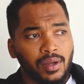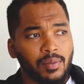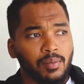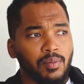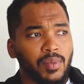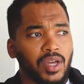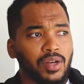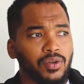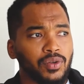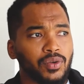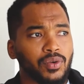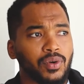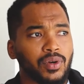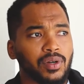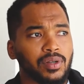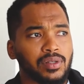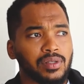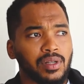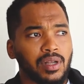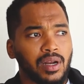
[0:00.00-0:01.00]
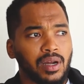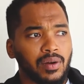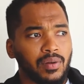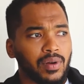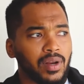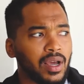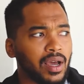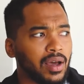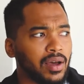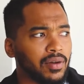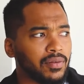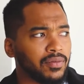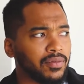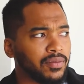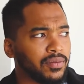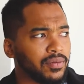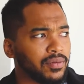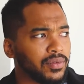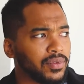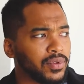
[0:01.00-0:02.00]
mentors that I would have
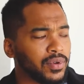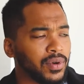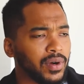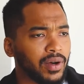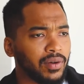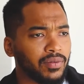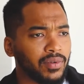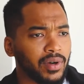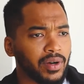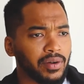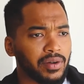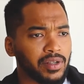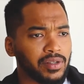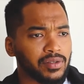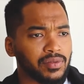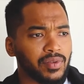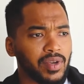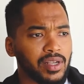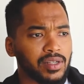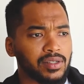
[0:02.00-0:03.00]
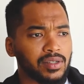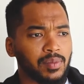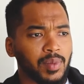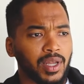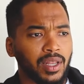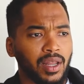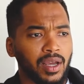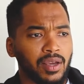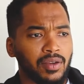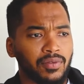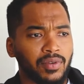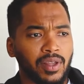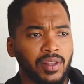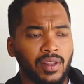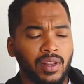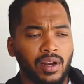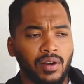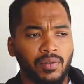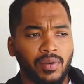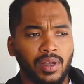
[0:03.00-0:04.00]
throughout various phases of my life. And
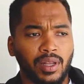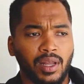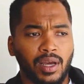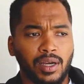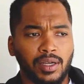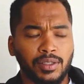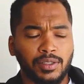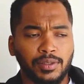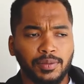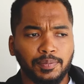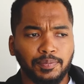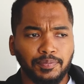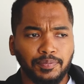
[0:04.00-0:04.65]
then I realized